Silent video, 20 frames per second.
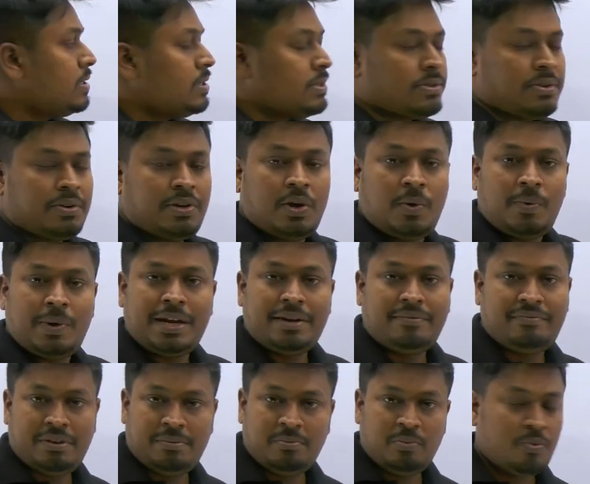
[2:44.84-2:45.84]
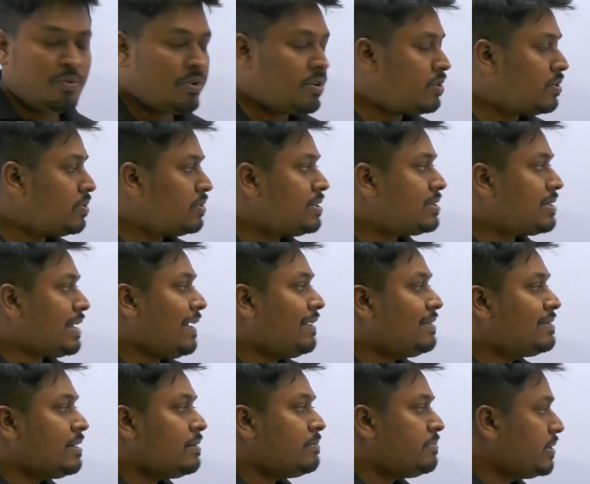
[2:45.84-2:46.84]
So now let me move on to this
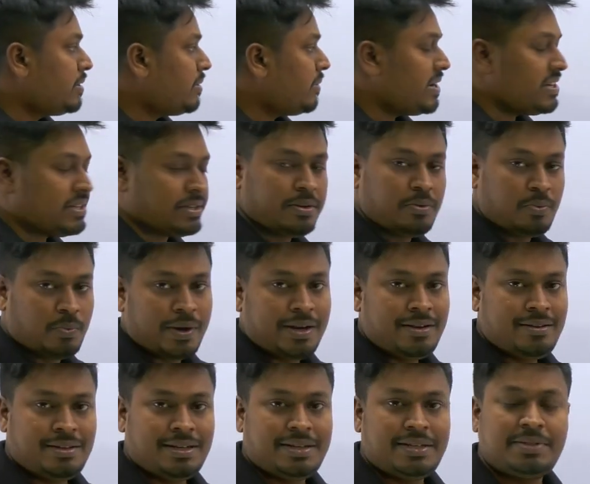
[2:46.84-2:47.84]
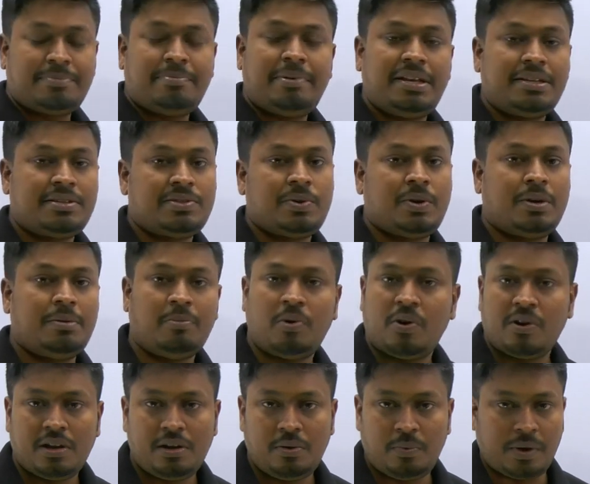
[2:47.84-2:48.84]
example question 1 that is based on
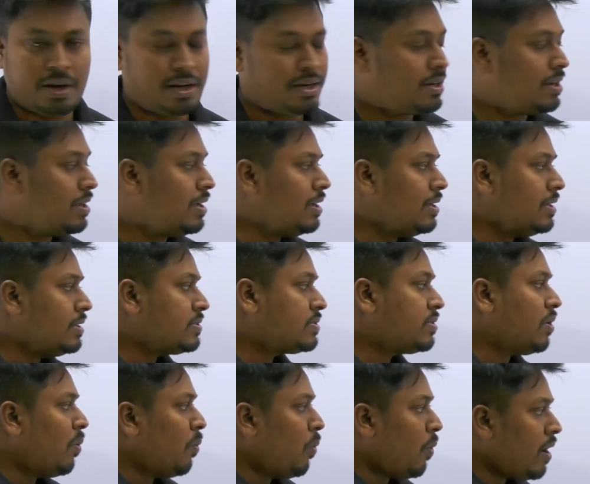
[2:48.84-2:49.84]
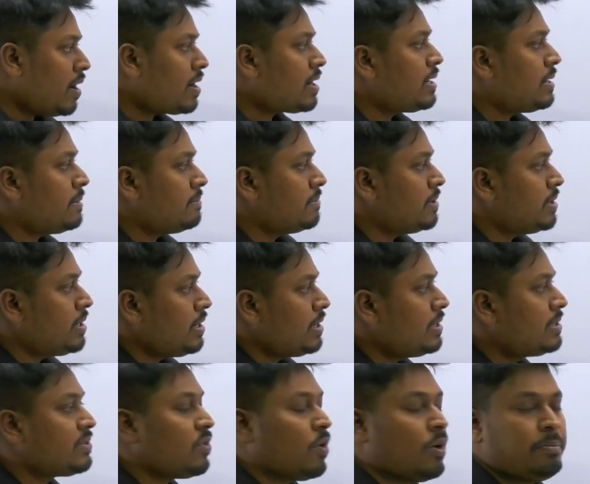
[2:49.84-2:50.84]
model 1. So what number
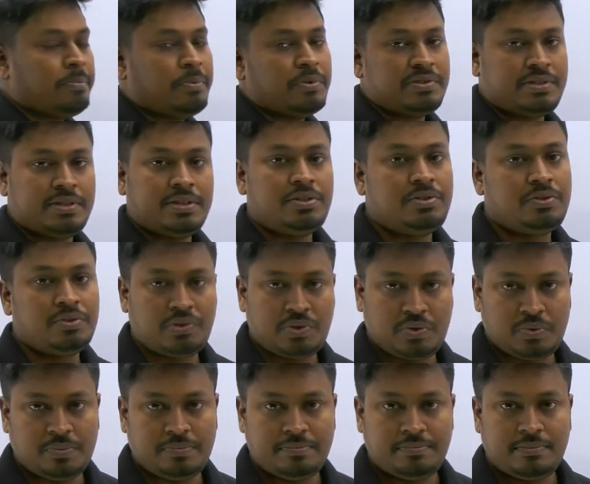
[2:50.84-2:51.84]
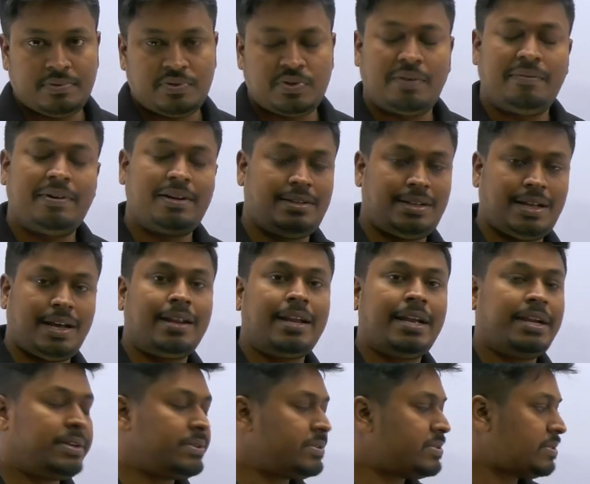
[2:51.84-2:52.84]
is opposite to 2? So our
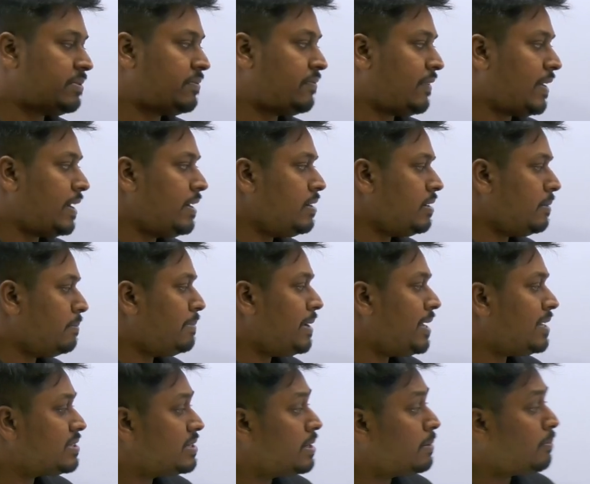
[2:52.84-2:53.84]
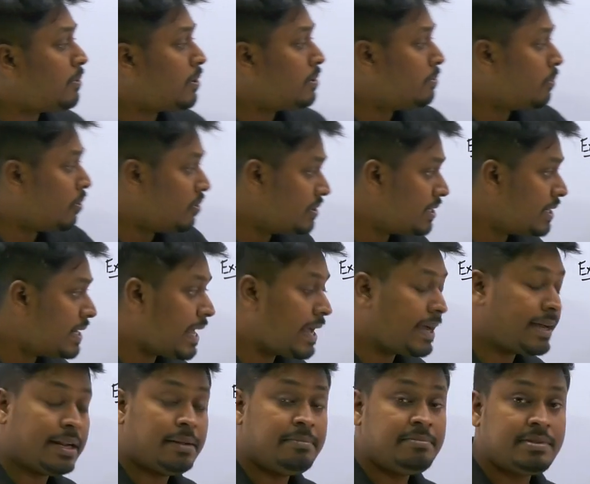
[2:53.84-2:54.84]
target is to find, based upon both the
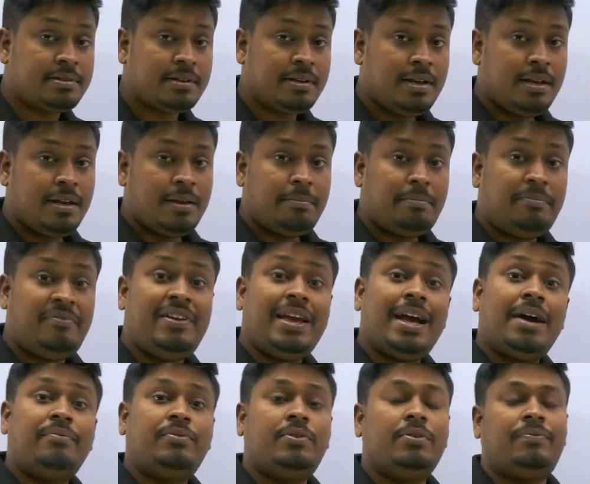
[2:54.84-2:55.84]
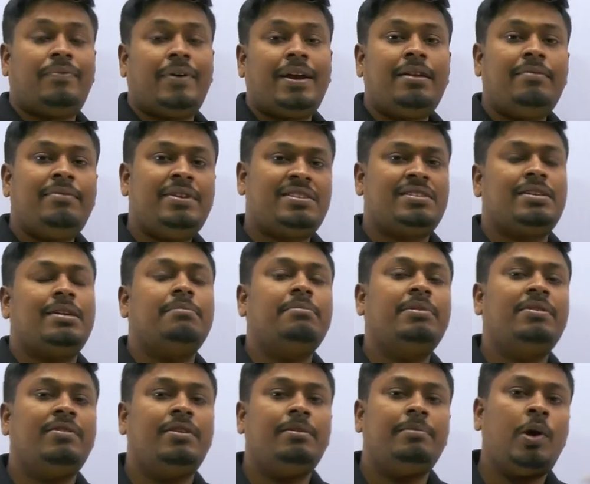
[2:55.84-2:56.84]
diagrams, we have to find which
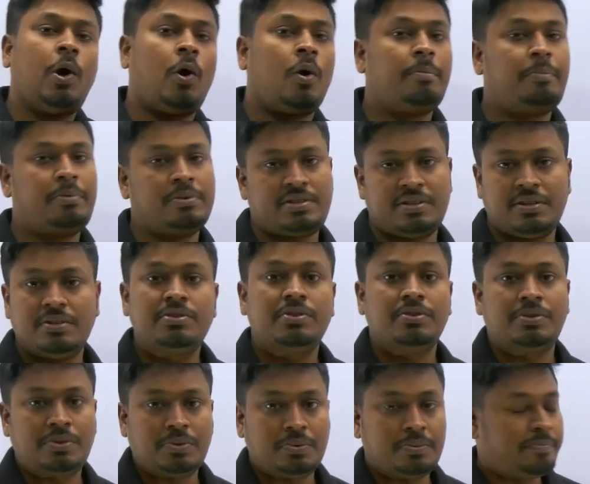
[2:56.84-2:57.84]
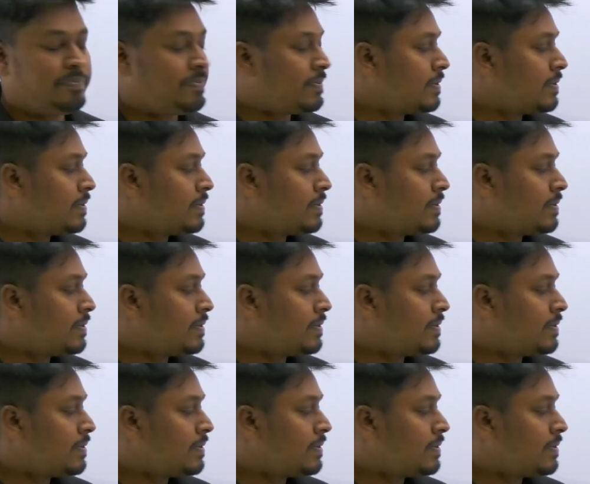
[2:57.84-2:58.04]
number will be opposite to 2.